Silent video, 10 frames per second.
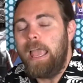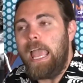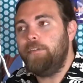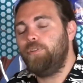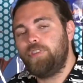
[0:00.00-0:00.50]

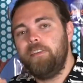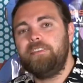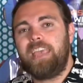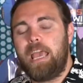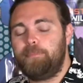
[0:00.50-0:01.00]
If you saw
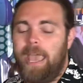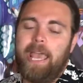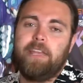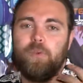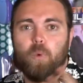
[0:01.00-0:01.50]
this
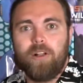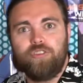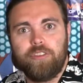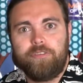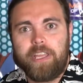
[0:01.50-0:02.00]
campaign, if you
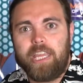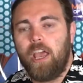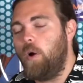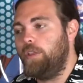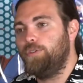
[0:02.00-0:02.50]
watched the
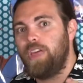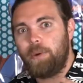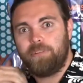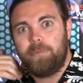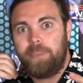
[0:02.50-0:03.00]
video and you thought it
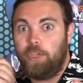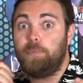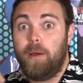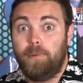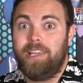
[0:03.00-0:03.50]
was something you'd
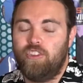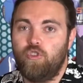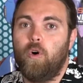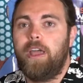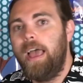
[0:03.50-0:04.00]
probably
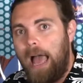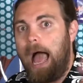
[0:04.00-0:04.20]
enjoy,